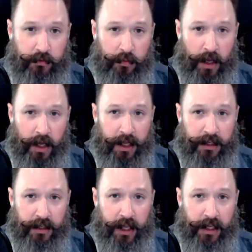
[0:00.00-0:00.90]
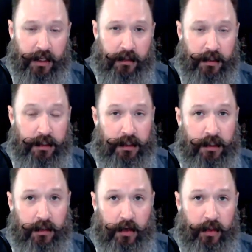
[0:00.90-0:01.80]

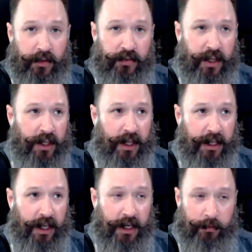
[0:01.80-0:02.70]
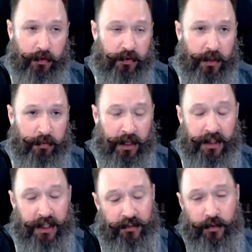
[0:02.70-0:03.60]
they say like 80%, but I
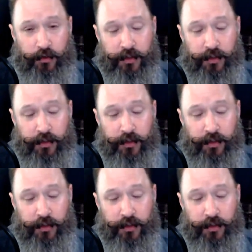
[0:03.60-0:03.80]
think it's closer to